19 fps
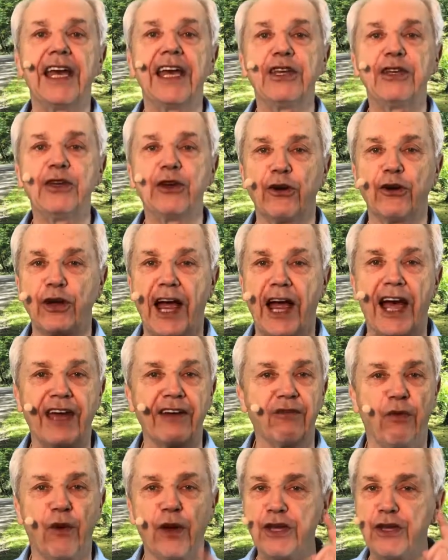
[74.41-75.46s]
in your life,
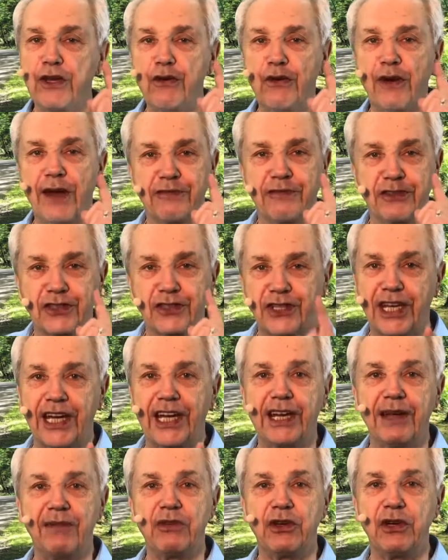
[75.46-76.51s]
what you have seen
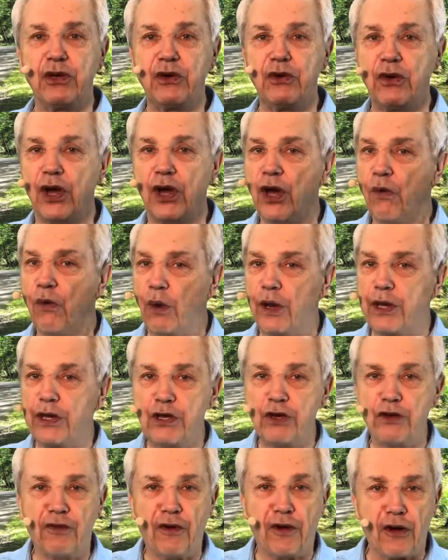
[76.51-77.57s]
Him do, what
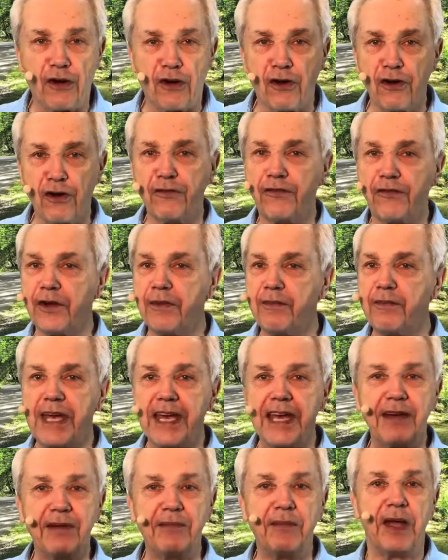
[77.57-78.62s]
you've heard from
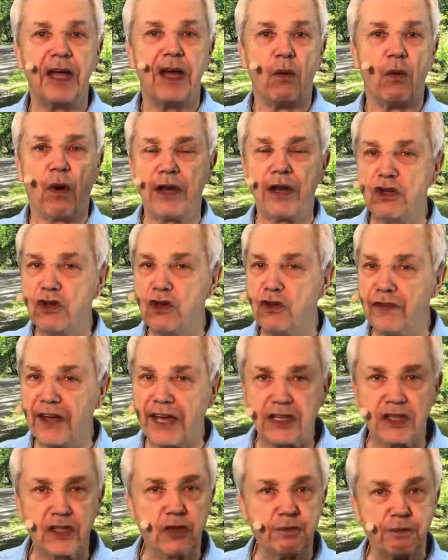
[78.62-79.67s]
Him, what you've
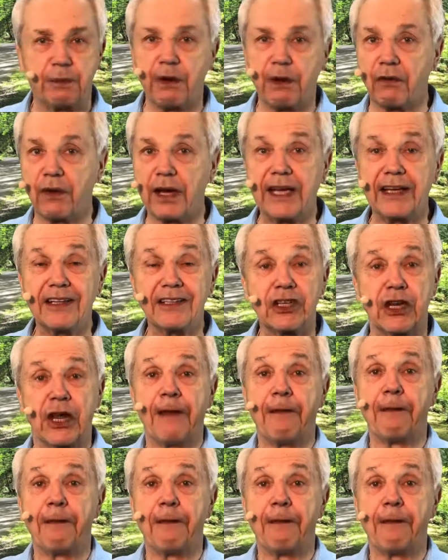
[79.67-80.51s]
experienced.